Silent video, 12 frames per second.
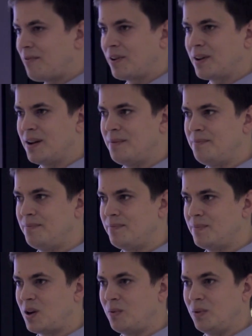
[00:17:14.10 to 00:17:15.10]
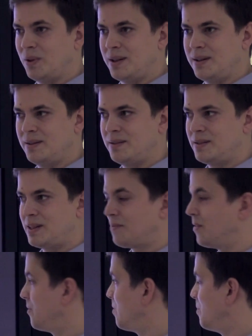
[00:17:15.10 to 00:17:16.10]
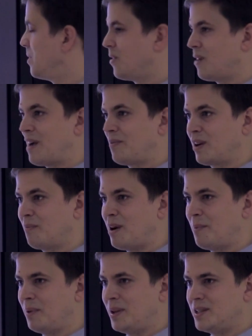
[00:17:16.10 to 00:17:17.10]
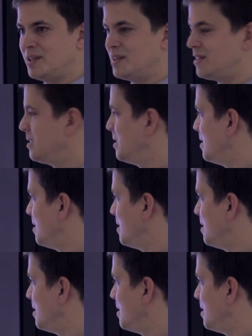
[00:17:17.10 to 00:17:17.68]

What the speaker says: Africa are really different from the other African populations.